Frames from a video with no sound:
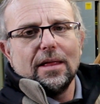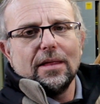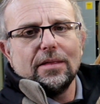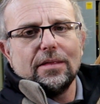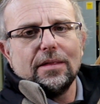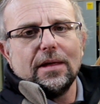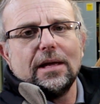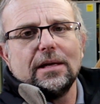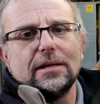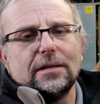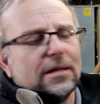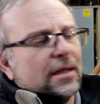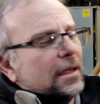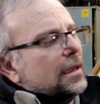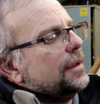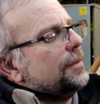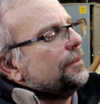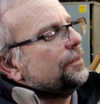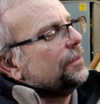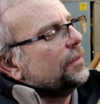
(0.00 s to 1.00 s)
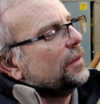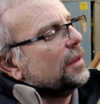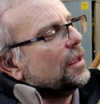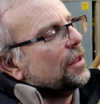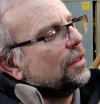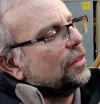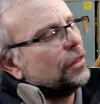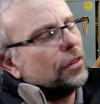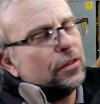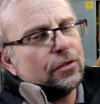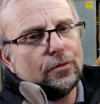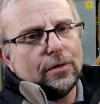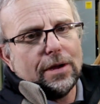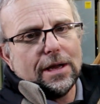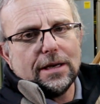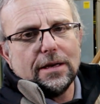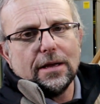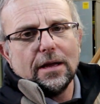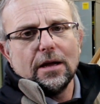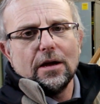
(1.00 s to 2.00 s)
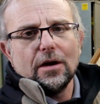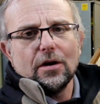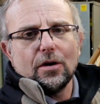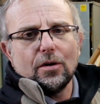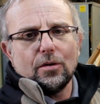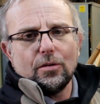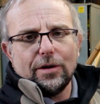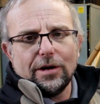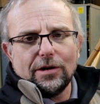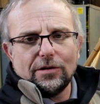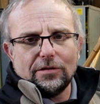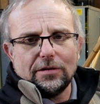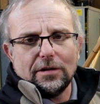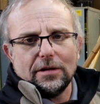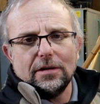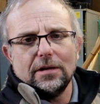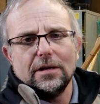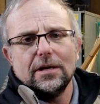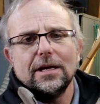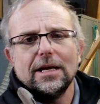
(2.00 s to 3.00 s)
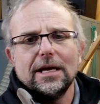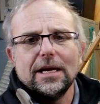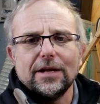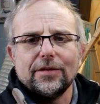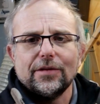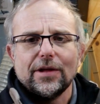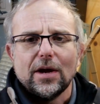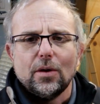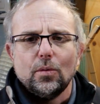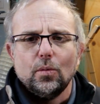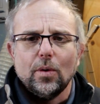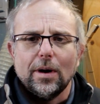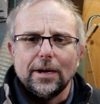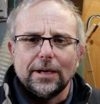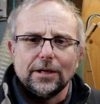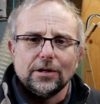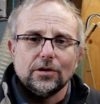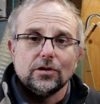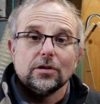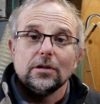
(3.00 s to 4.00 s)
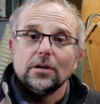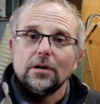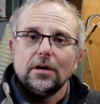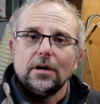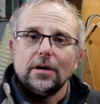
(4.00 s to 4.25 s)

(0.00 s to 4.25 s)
that thread crested in that 1 inch,